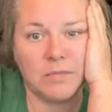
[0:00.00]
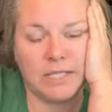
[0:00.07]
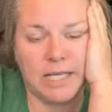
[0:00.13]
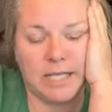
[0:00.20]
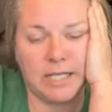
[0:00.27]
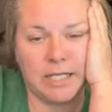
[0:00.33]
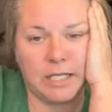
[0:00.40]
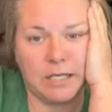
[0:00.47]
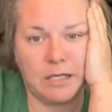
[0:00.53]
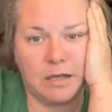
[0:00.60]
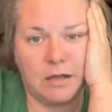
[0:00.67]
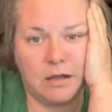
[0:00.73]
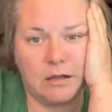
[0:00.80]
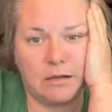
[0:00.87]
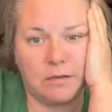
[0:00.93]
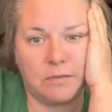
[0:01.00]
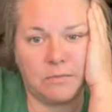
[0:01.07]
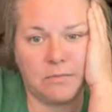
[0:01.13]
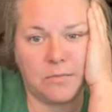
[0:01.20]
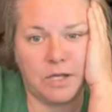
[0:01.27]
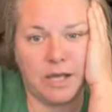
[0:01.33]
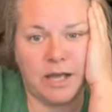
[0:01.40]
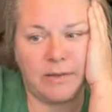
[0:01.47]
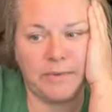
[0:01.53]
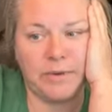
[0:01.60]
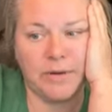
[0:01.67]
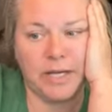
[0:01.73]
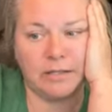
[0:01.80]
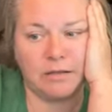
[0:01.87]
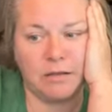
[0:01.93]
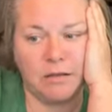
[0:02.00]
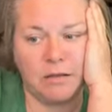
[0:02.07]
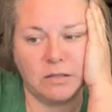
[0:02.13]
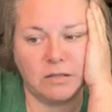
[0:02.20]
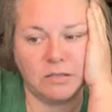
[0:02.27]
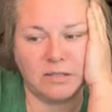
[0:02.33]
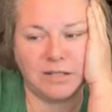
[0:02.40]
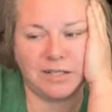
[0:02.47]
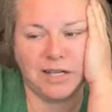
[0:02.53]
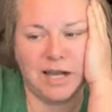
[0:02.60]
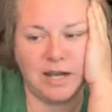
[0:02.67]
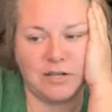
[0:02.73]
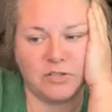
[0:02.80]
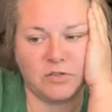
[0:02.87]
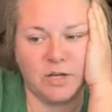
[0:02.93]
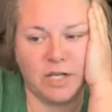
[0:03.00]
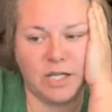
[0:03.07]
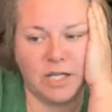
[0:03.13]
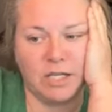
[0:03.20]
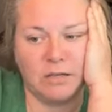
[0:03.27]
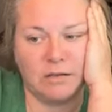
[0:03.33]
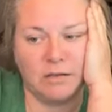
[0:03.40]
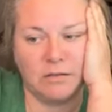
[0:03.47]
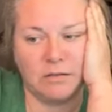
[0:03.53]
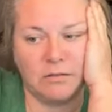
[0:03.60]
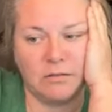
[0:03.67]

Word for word: Miss Ann, copyright laws are kind of tricky.